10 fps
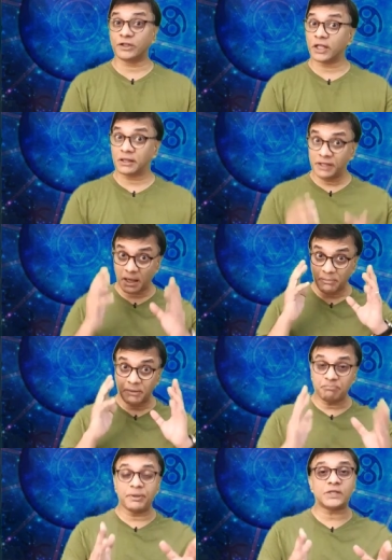whether they have
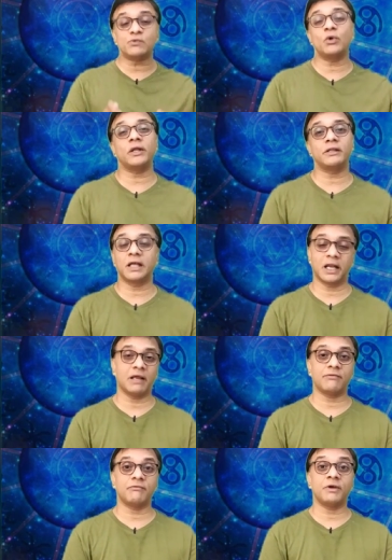been peaceful in their
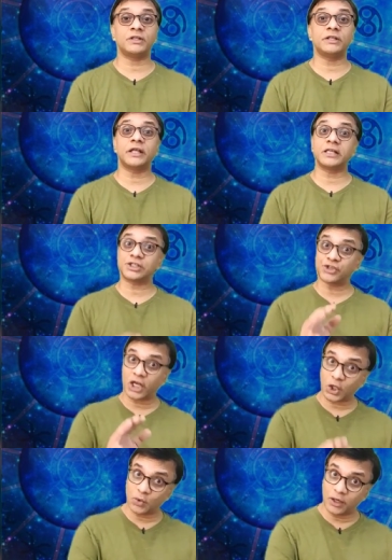life, whether there is
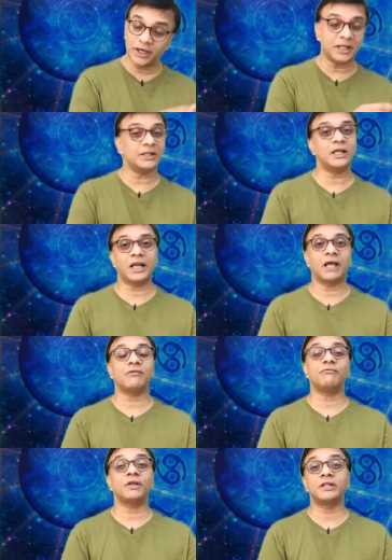tranquility in their
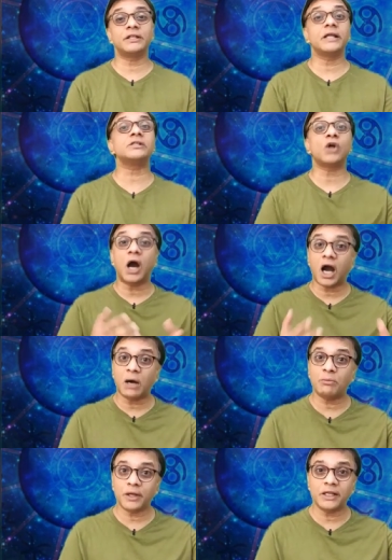life, whether there is
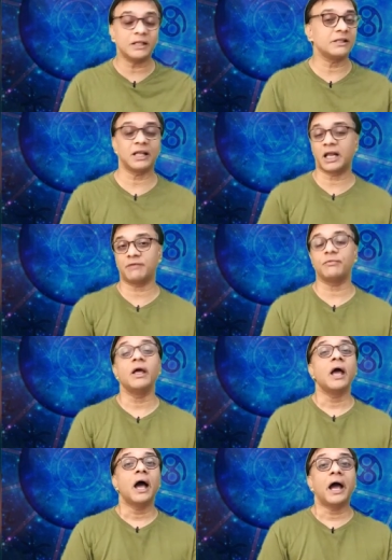harmony in their life,
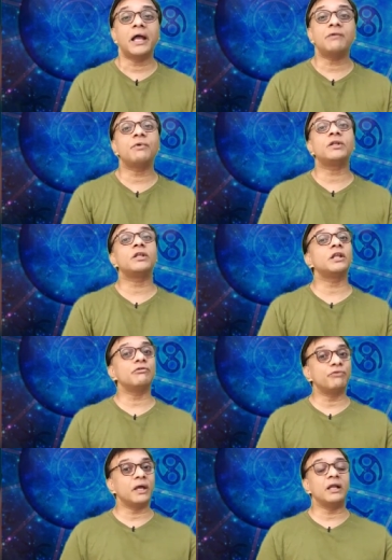and whether they
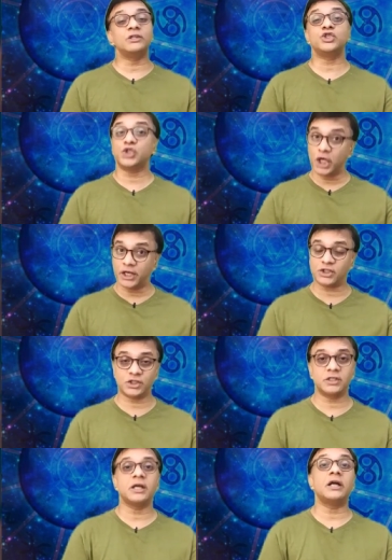feel
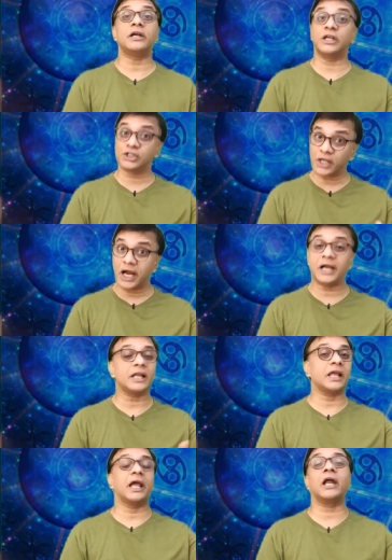cherished,
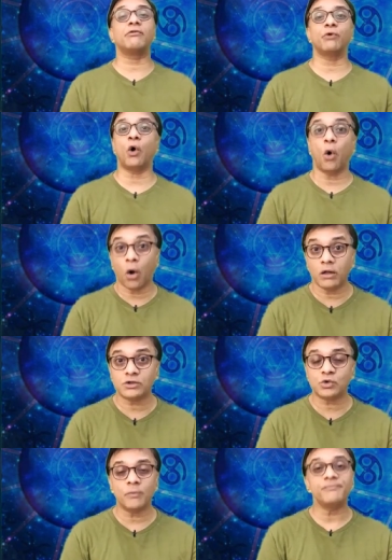desired, cared for
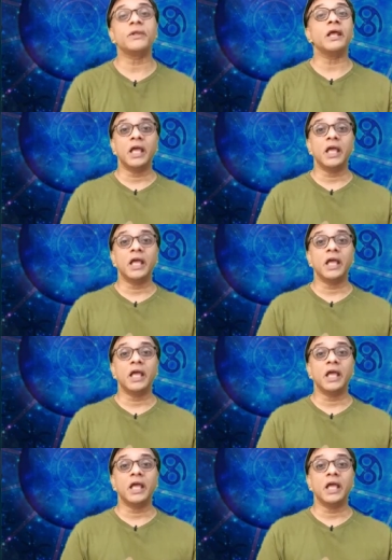also.